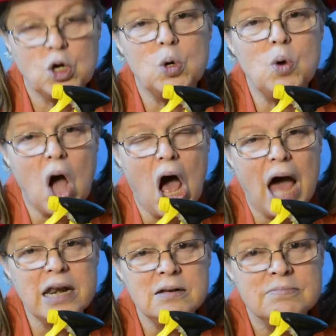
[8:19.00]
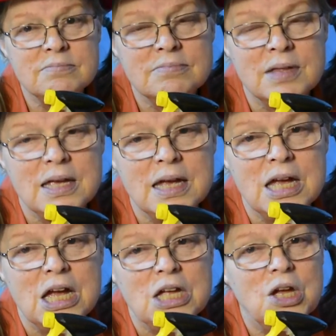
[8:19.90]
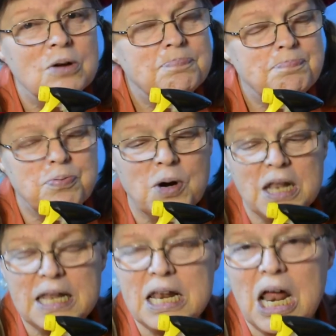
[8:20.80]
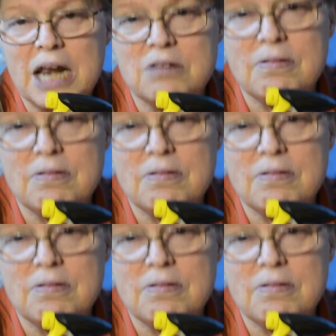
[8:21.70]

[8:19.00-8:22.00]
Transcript: Goo Gone. You put a little on a